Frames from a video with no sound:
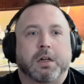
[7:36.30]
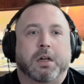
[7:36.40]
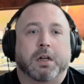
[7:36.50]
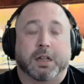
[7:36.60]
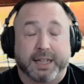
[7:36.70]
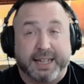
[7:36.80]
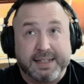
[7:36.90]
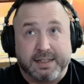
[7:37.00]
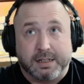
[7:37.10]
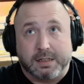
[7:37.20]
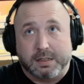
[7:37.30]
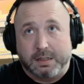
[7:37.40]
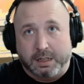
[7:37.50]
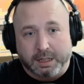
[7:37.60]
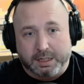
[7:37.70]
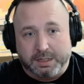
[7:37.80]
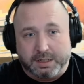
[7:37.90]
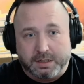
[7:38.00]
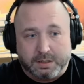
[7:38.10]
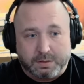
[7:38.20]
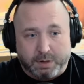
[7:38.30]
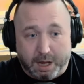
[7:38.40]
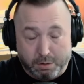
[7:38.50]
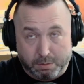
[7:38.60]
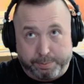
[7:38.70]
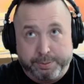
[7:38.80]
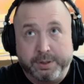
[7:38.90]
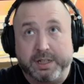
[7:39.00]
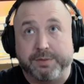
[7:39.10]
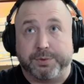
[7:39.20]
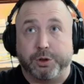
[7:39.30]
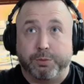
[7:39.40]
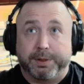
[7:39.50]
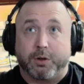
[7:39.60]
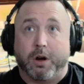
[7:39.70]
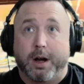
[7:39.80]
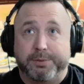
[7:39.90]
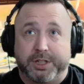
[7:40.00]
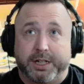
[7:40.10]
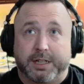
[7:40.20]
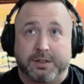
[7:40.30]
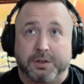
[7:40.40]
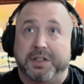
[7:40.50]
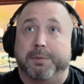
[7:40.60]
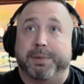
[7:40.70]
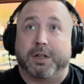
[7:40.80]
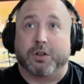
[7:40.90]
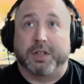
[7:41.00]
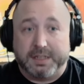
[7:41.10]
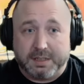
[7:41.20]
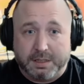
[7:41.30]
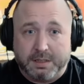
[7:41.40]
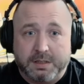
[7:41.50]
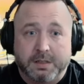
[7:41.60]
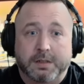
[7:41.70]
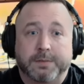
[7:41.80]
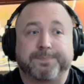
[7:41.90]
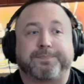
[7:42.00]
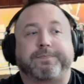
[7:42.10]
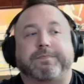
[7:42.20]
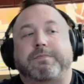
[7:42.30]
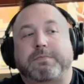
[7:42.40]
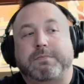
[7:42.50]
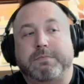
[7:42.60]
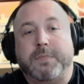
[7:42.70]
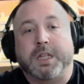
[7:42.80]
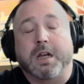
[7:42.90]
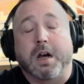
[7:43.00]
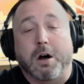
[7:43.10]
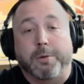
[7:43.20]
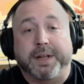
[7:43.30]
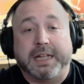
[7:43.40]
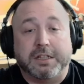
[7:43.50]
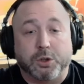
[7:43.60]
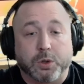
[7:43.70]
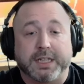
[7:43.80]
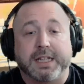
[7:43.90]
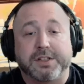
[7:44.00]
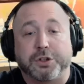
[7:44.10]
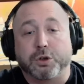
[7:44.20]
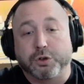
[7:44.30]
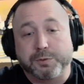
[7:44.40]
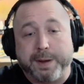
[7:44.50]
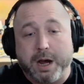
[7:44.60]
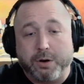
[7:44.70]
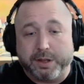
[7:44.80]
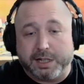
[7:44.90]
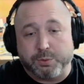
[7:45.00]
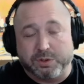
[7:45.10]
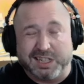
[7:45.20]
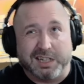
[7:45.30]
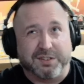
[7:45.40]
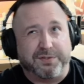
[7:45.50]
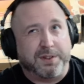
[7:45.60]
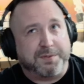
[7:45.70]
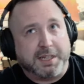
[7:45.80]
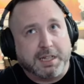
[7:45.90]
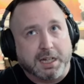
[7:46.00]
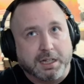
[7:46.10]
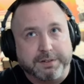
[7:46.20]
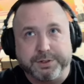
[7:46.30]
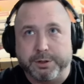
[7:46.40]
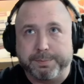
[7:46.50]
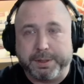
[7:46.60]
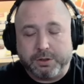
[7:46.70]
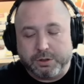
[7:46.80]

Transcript: Lenses. The lenses help. If you do bigger objects, you need bigger lenses. In doing this, you lose power. That's where getting a 50 kind of gives you a better job.